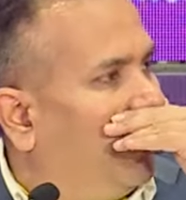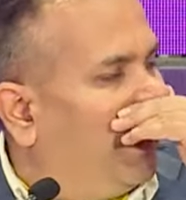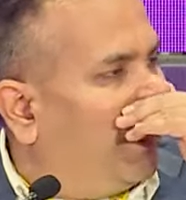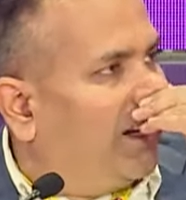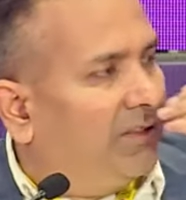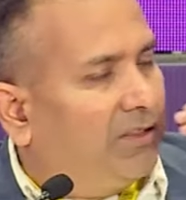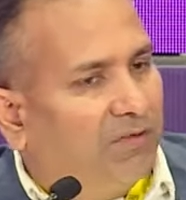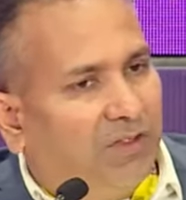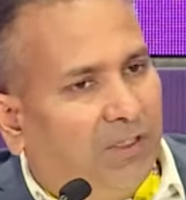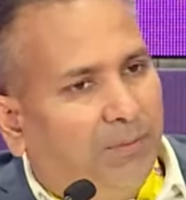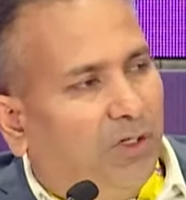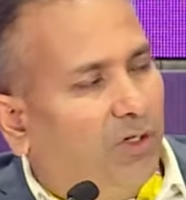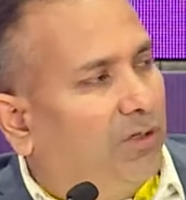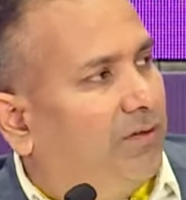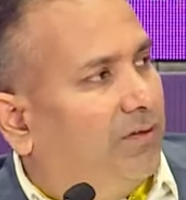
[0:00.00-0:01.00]
aggressively,
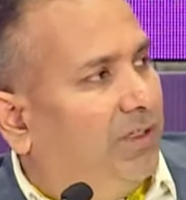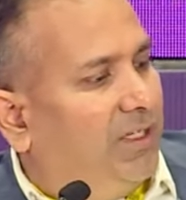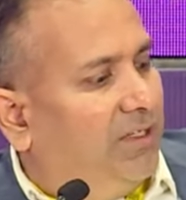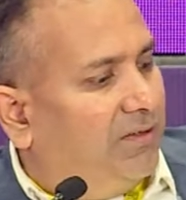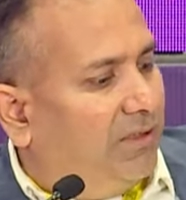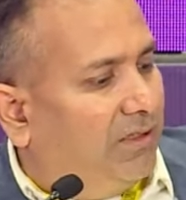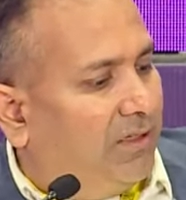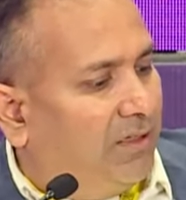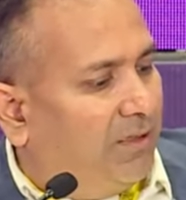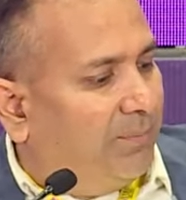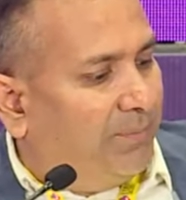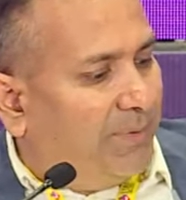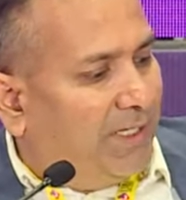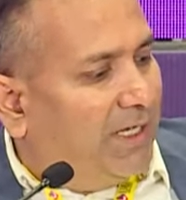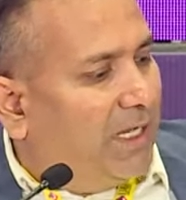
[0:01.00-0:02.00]
because these
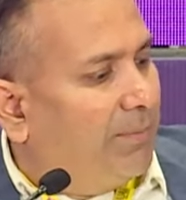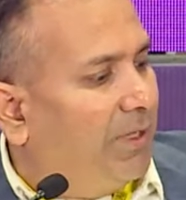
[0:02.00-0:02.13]
PLI